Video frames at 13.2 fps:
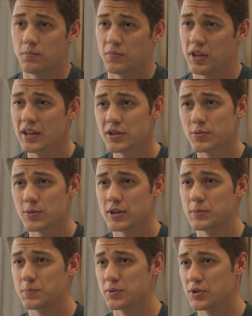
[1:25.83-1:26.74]
Things
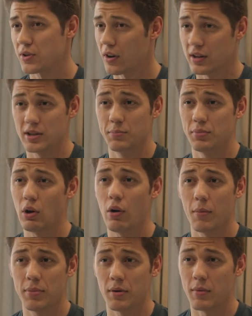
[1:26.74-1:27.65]
were starting to blow
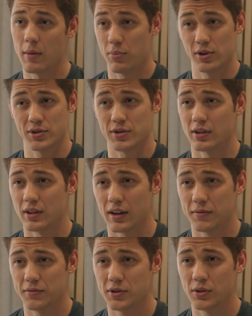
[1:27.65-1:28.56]
up in my personal
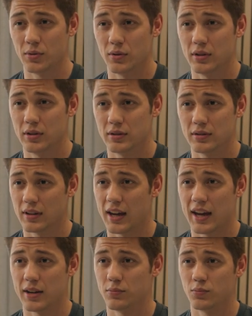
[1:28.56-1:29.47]
life too.
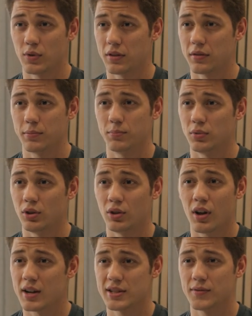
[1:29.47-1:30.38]
And with
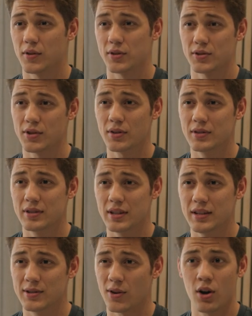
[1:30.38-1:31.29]
lots of
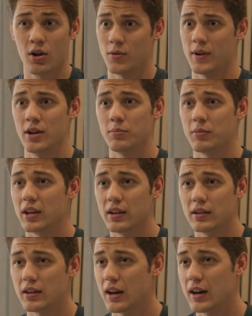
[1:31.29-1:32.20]
uncertainties all around
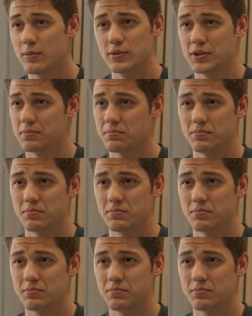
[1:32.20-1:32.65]
me, I was